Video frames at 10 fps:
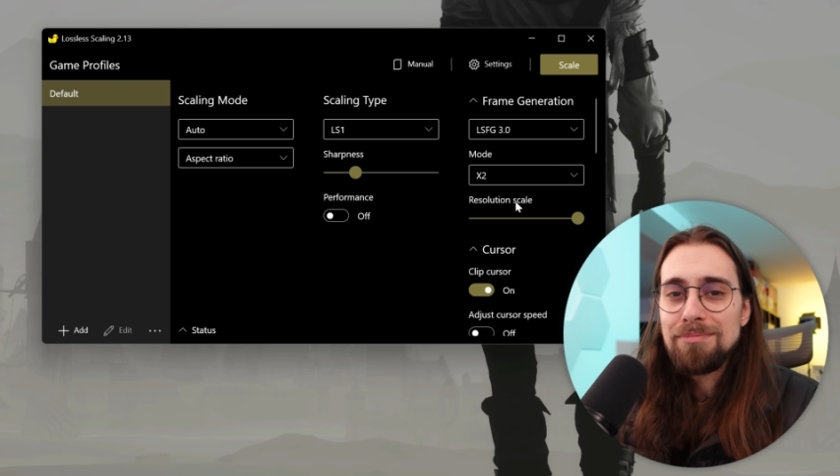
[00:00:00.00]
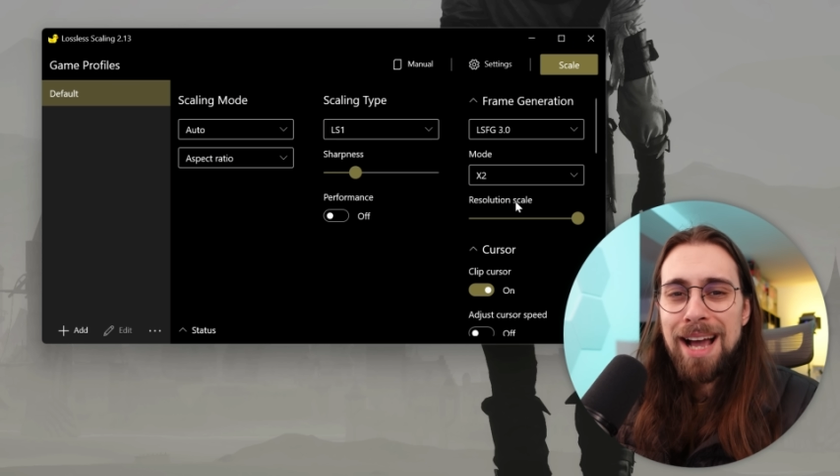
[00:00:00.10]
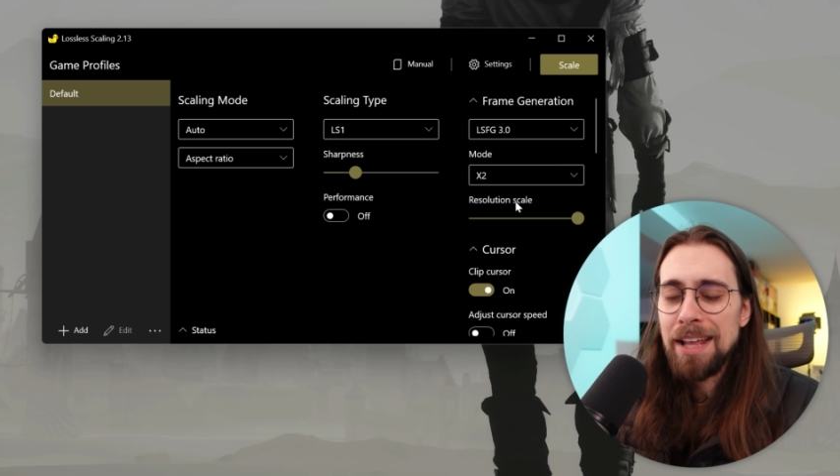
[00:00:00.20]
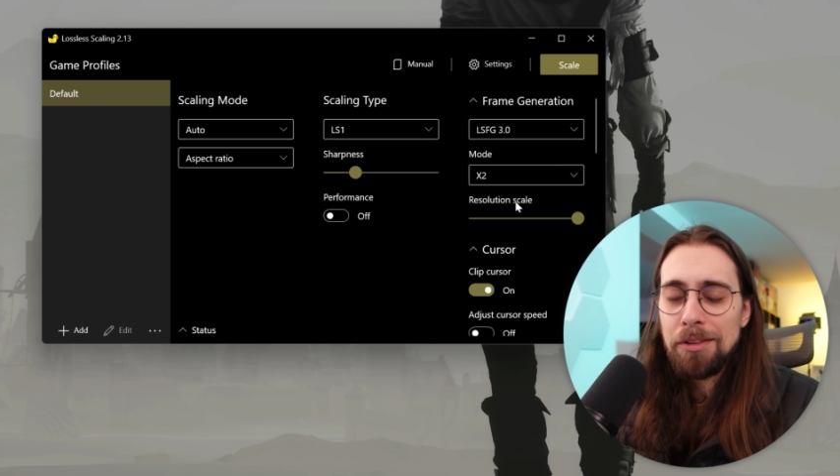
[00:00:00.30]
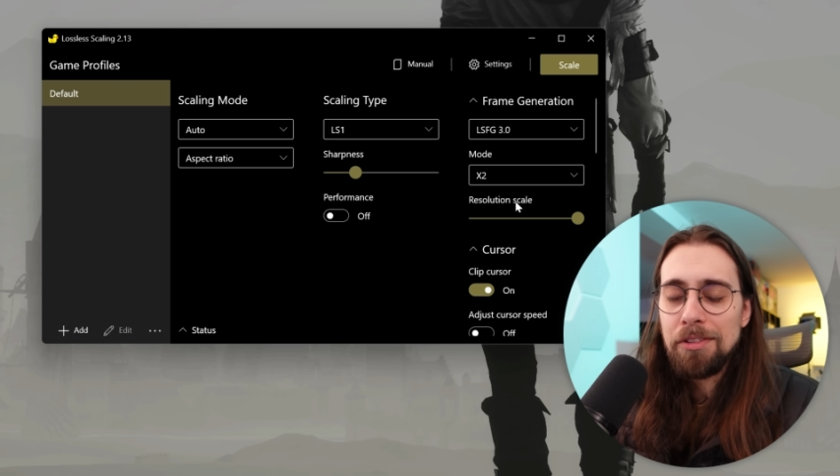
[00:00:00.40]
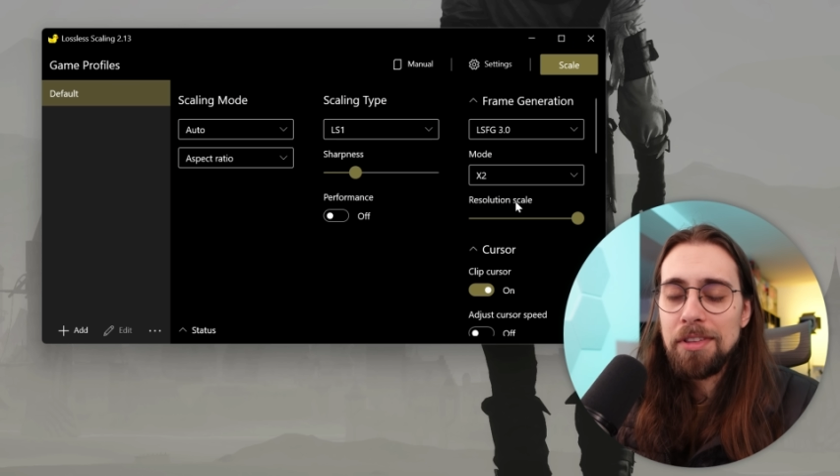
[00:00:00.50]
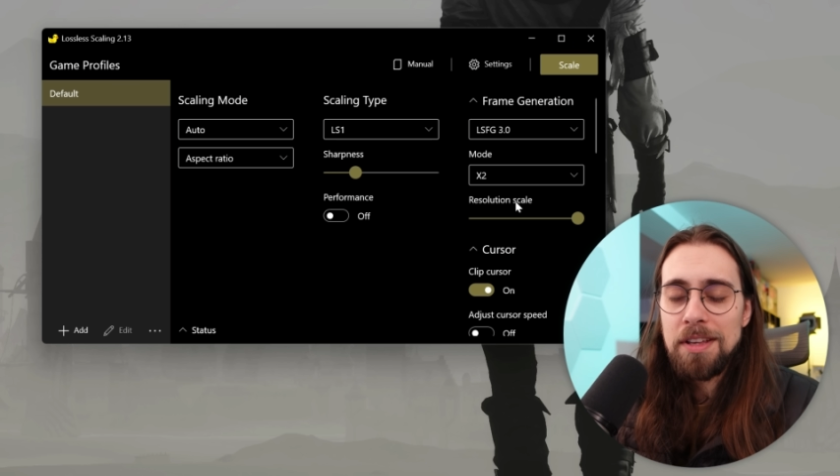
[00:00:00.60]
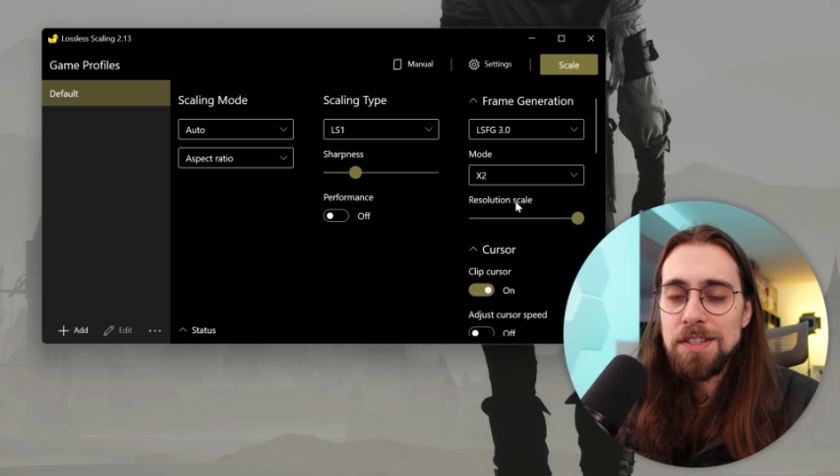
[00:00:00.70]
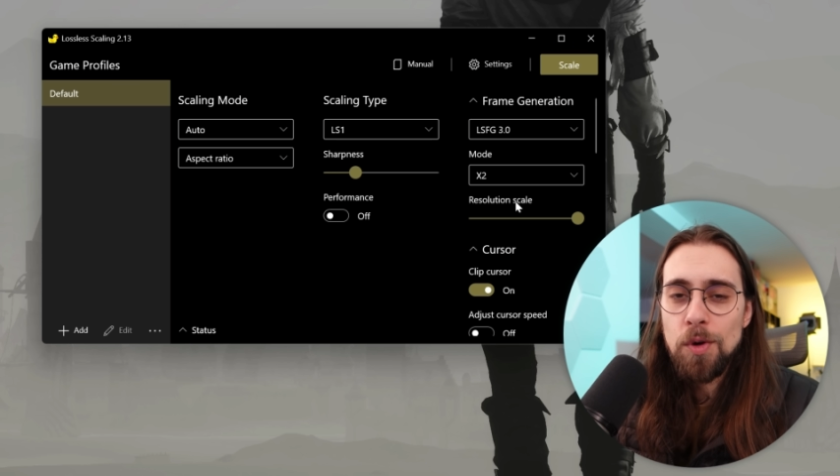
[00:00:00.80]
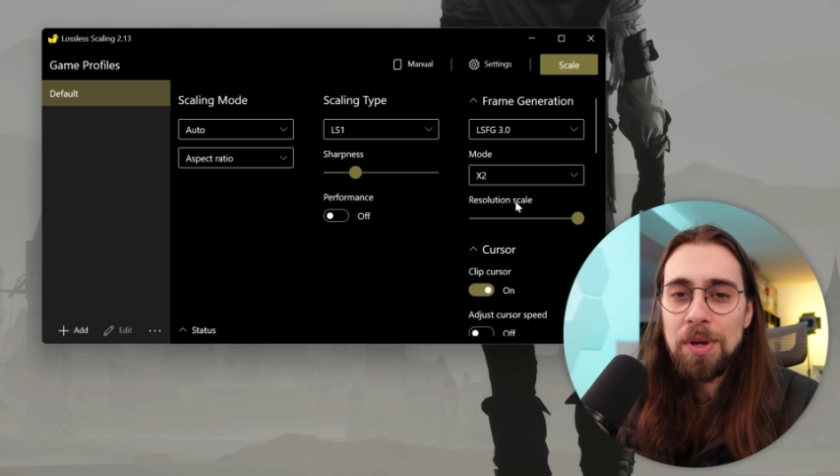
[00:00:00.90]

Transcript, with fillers: I don't think so.